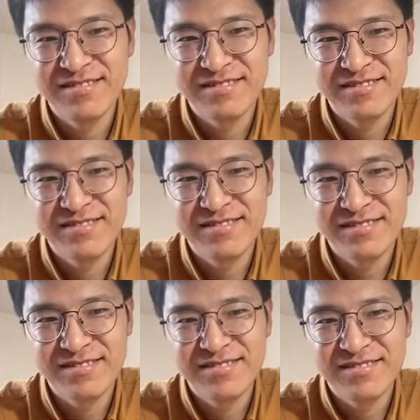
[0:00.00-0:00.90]

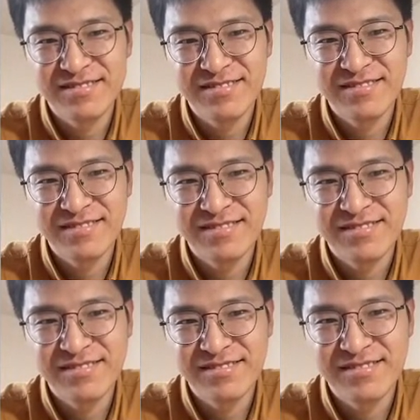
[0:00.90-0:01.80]

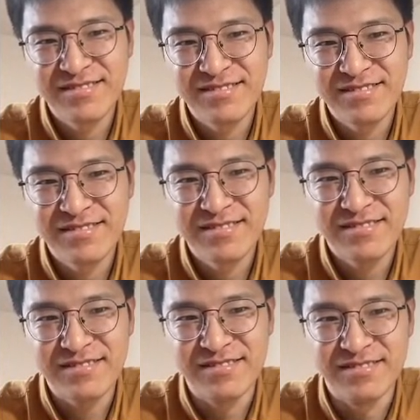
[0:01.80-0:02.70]

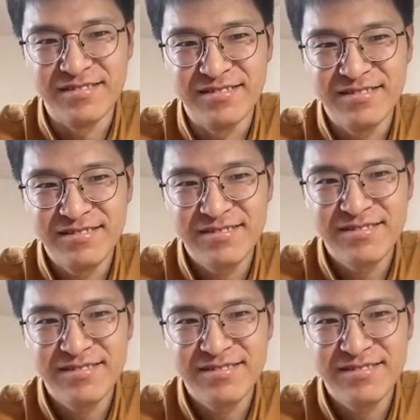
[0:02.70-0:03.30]
No words are spoken by the person on screen.